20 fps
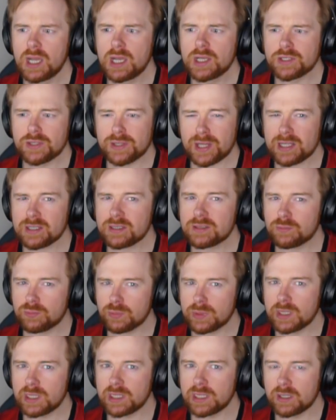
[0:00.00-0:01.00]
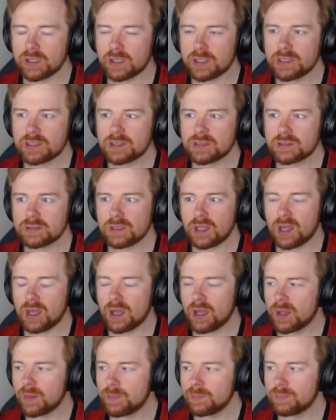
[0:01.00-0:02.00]
So that's really nice.
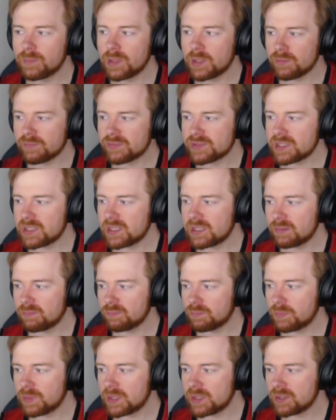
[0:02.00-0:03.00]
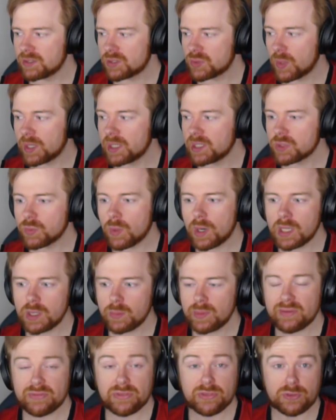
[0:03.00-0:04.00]
And obviously in 2020,
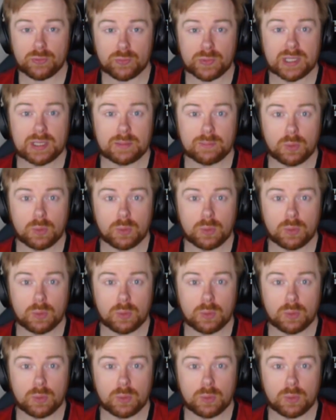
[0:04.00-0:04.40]
we have 3